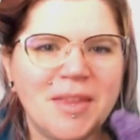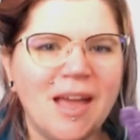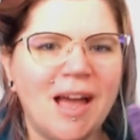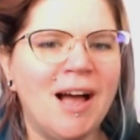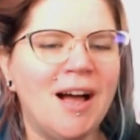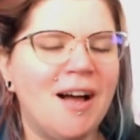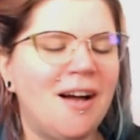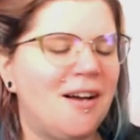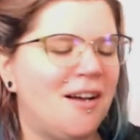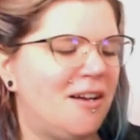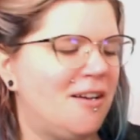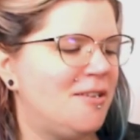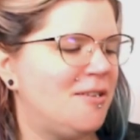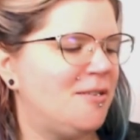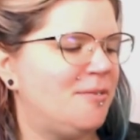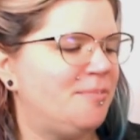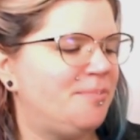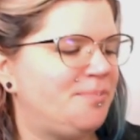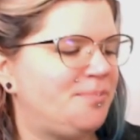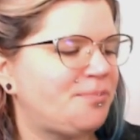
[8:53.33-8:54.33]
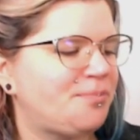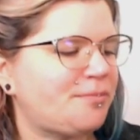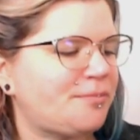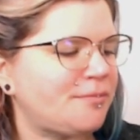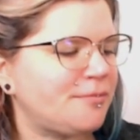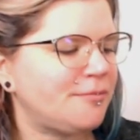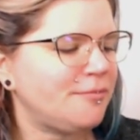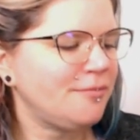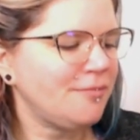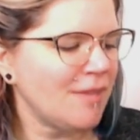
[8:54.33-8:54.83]
I've
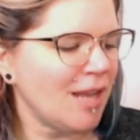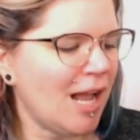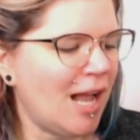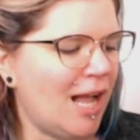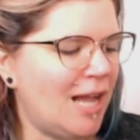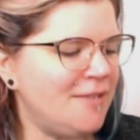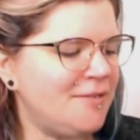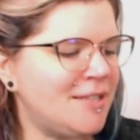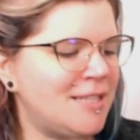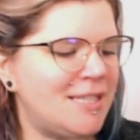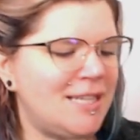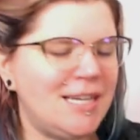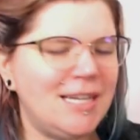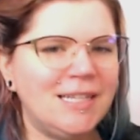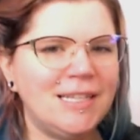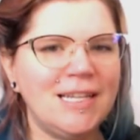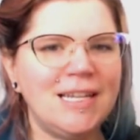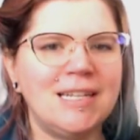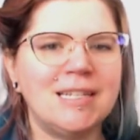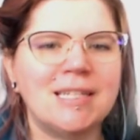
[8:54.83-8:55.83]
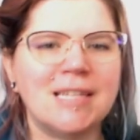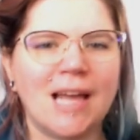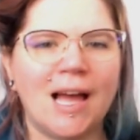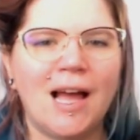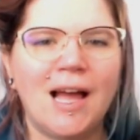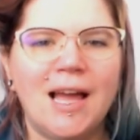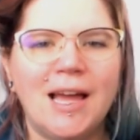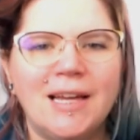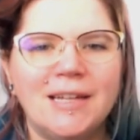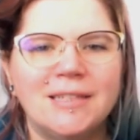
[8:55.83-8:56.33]
seen these
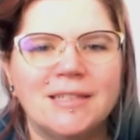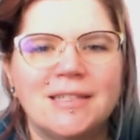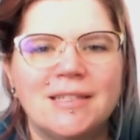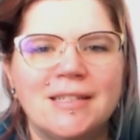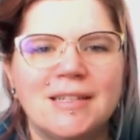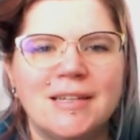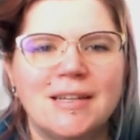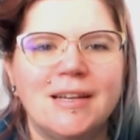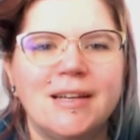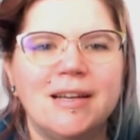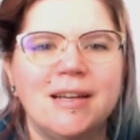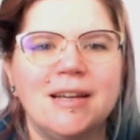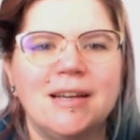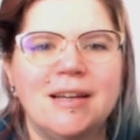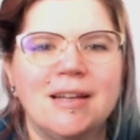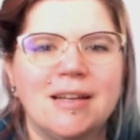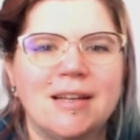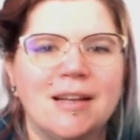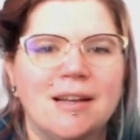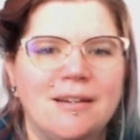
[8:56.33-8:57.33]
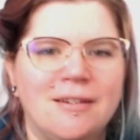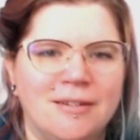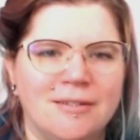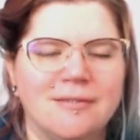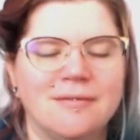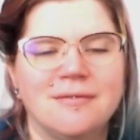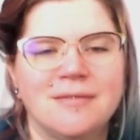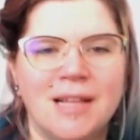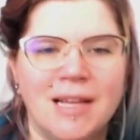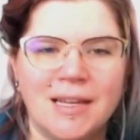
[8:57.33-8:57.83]
guys or
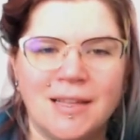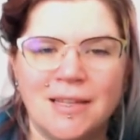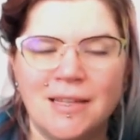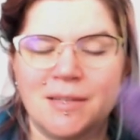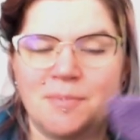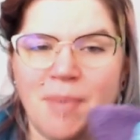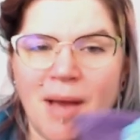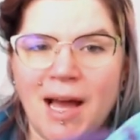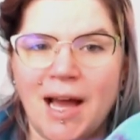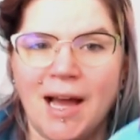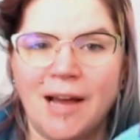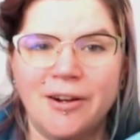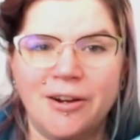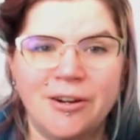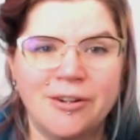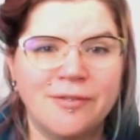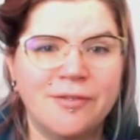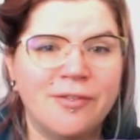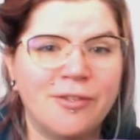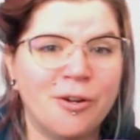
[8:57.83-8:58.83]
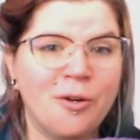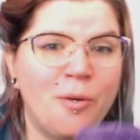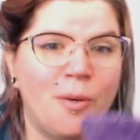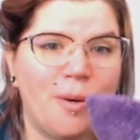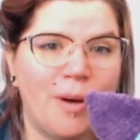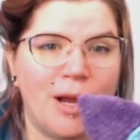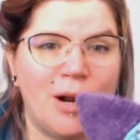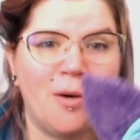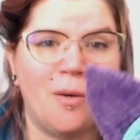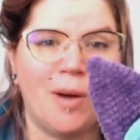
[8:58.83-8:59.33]
like this pattern for
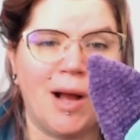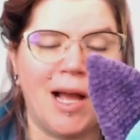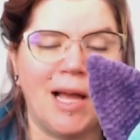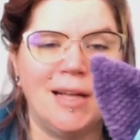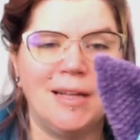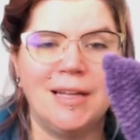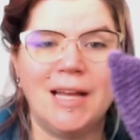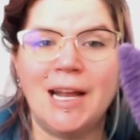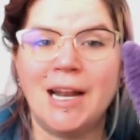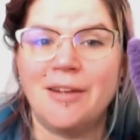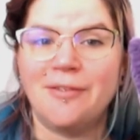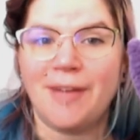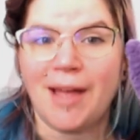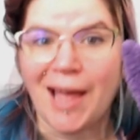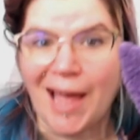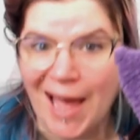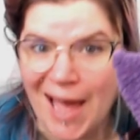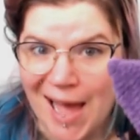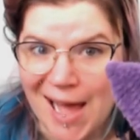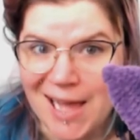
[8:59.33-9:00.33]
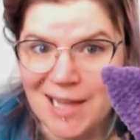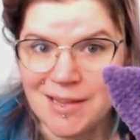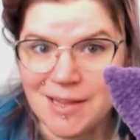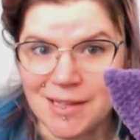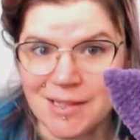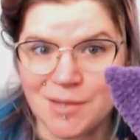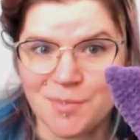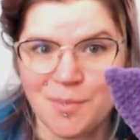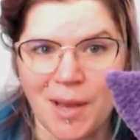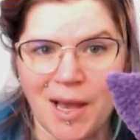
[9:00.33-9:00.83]
quite a while, and I've had
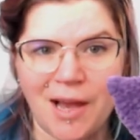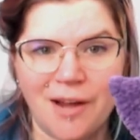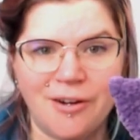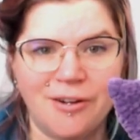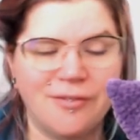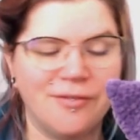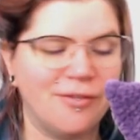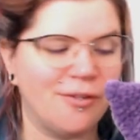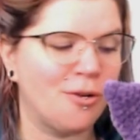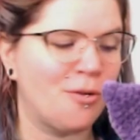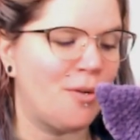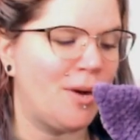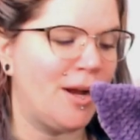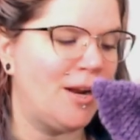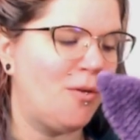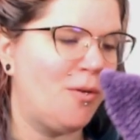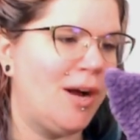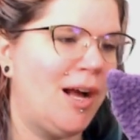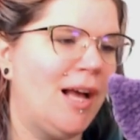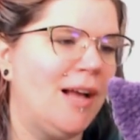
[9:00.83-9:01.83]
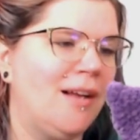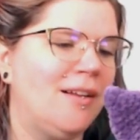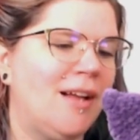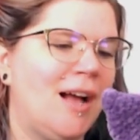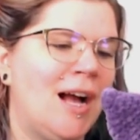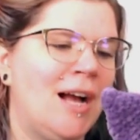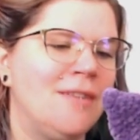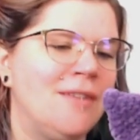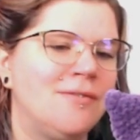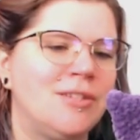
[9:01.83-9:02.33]
this pattern for quite a while.
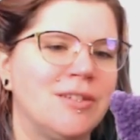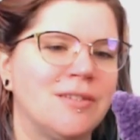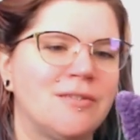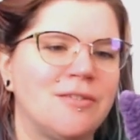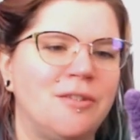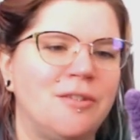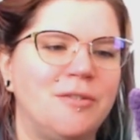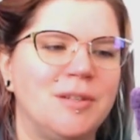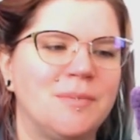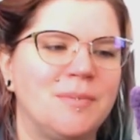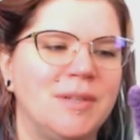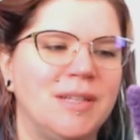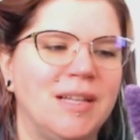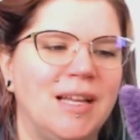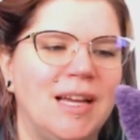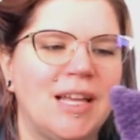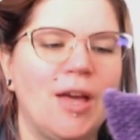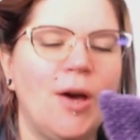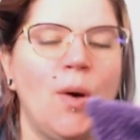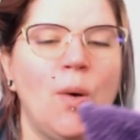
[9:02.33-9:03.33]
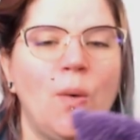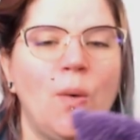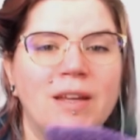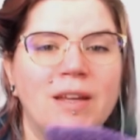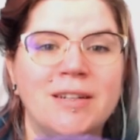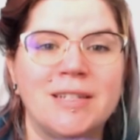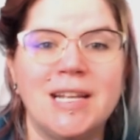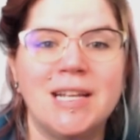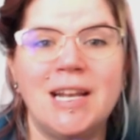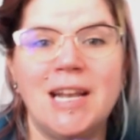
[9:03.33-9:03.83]
I've just always been like, oh,
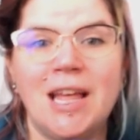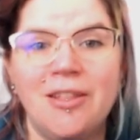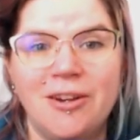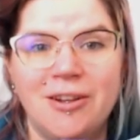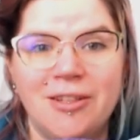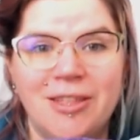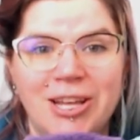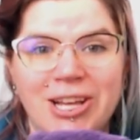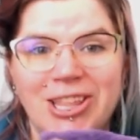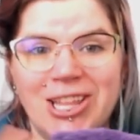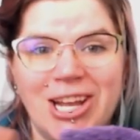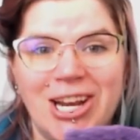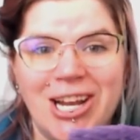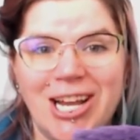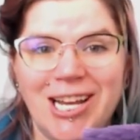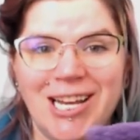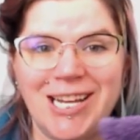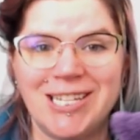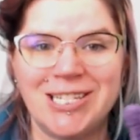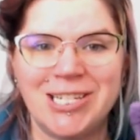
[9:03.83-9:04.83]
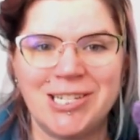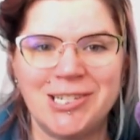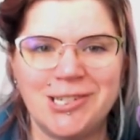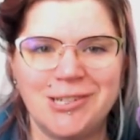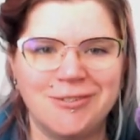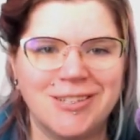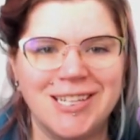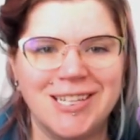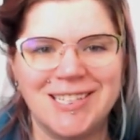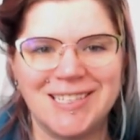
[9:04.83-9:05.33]
another thing that I need to do,
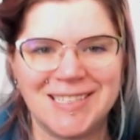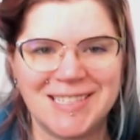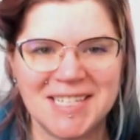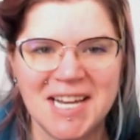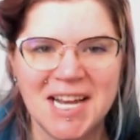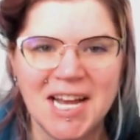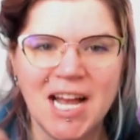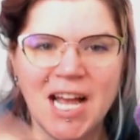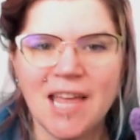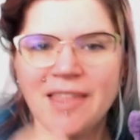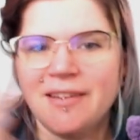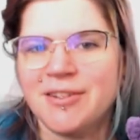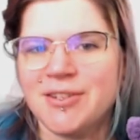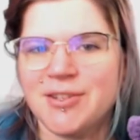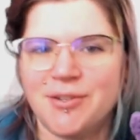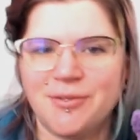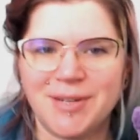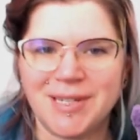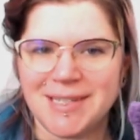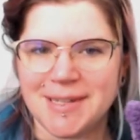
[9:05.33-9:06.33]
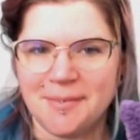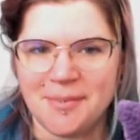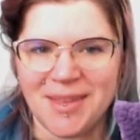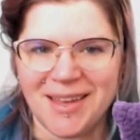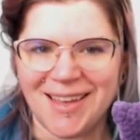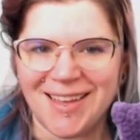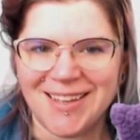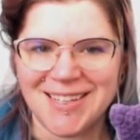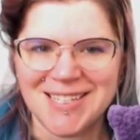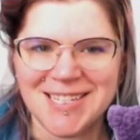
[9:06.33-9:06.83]
because there's always
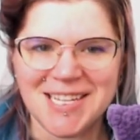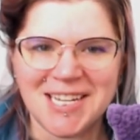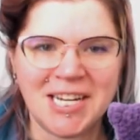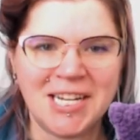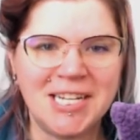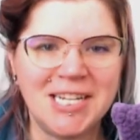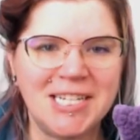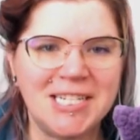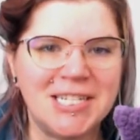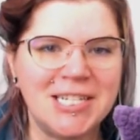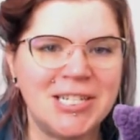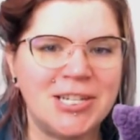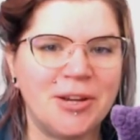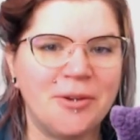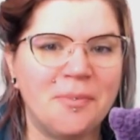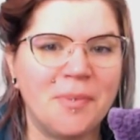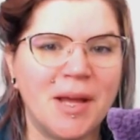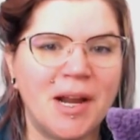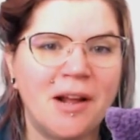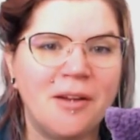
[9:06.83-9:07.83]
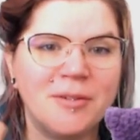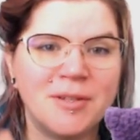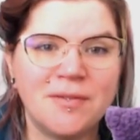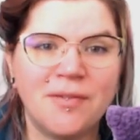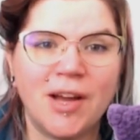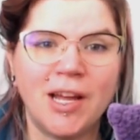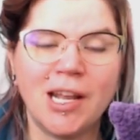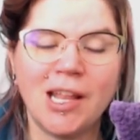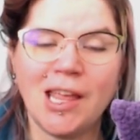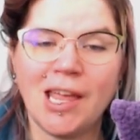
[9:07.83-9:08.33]
something else that you need to do. But I was
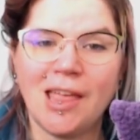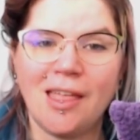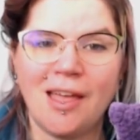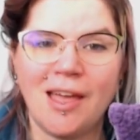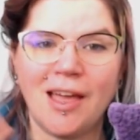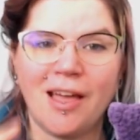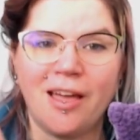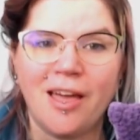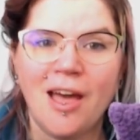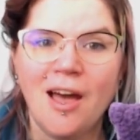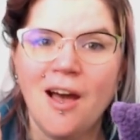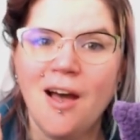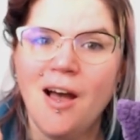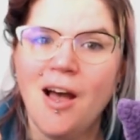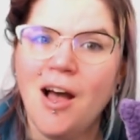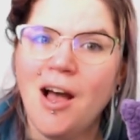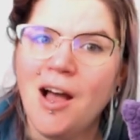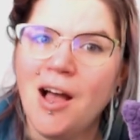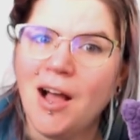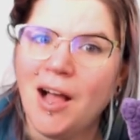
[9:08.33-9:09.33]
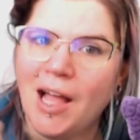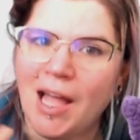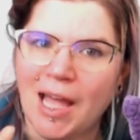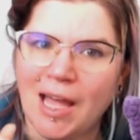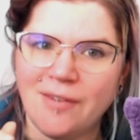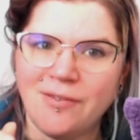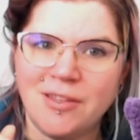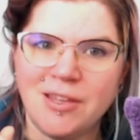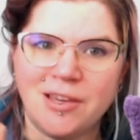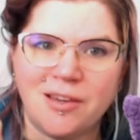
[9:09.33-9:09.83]
finally like,
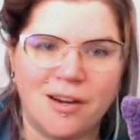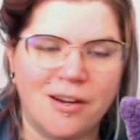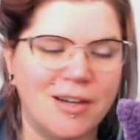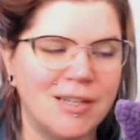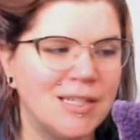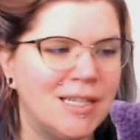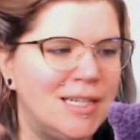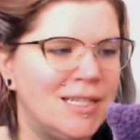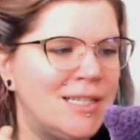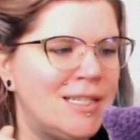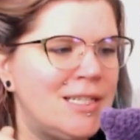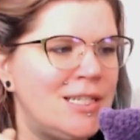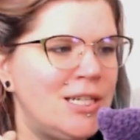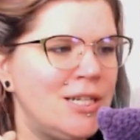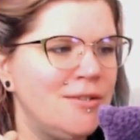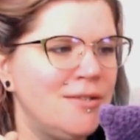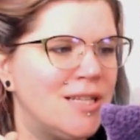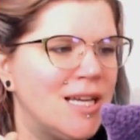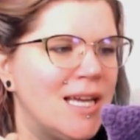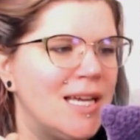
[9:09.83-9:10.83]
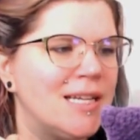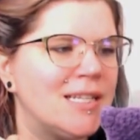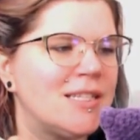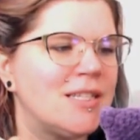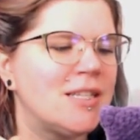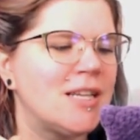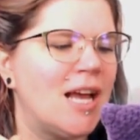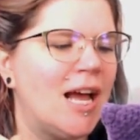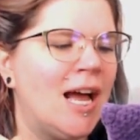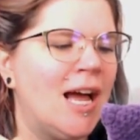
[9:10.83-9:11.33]
have the yarn, let's do
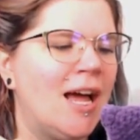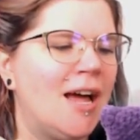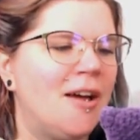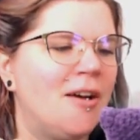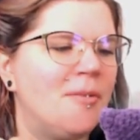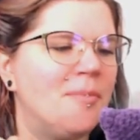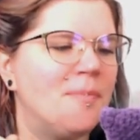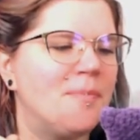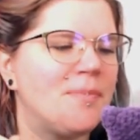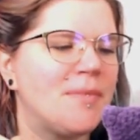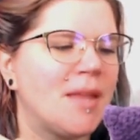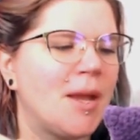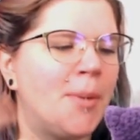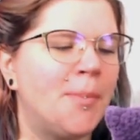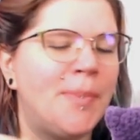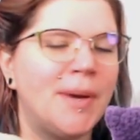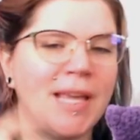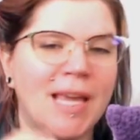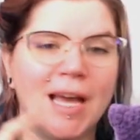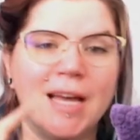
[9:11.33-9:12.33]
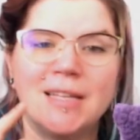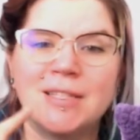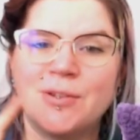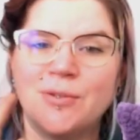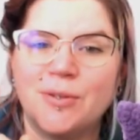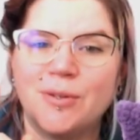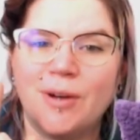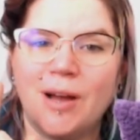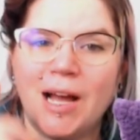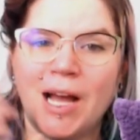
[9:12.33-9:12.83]
this. But yeah,
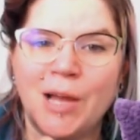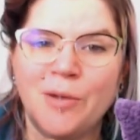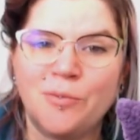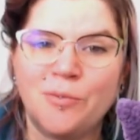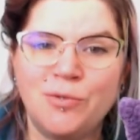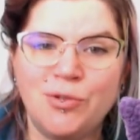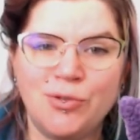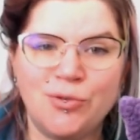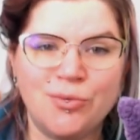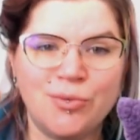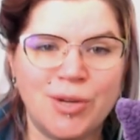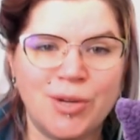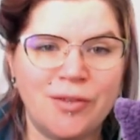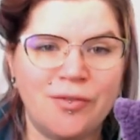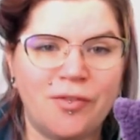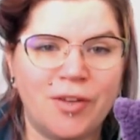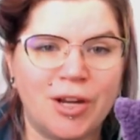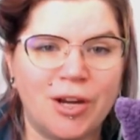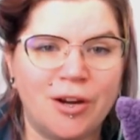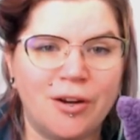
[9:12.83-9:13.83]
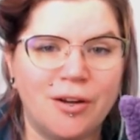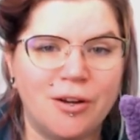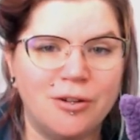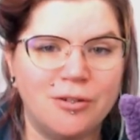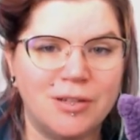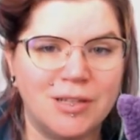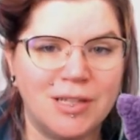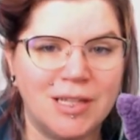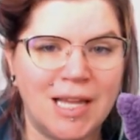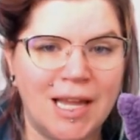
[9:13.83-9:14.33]
so I do want to figure
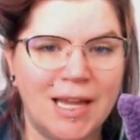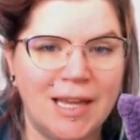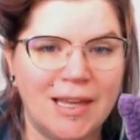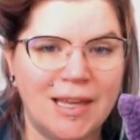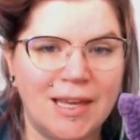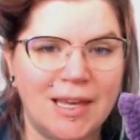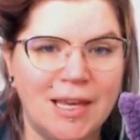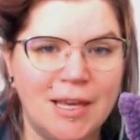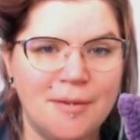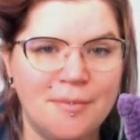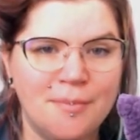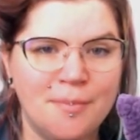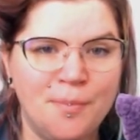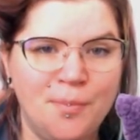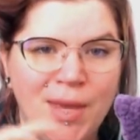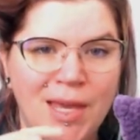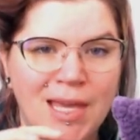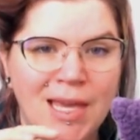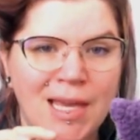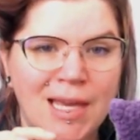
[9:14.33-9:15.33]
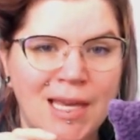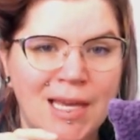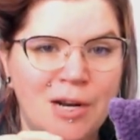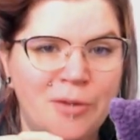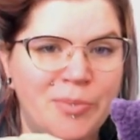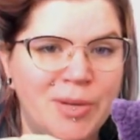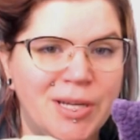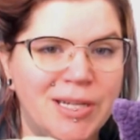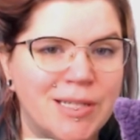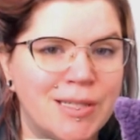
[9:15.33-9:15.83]
out like making it
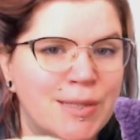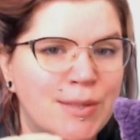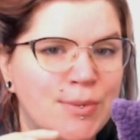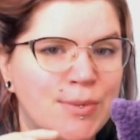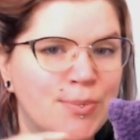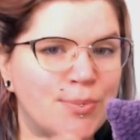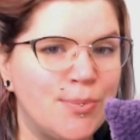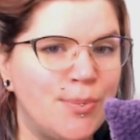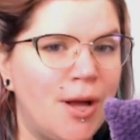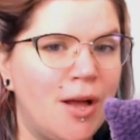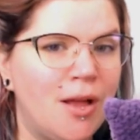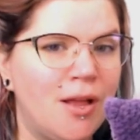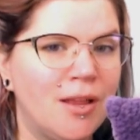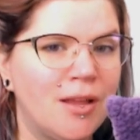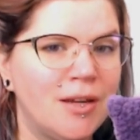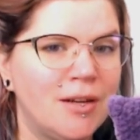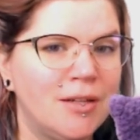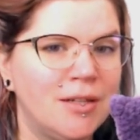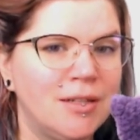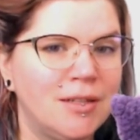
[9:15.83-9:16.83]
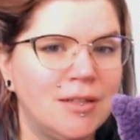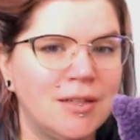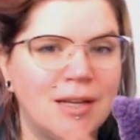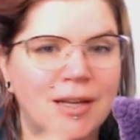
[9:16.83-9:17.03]
a bit smaller.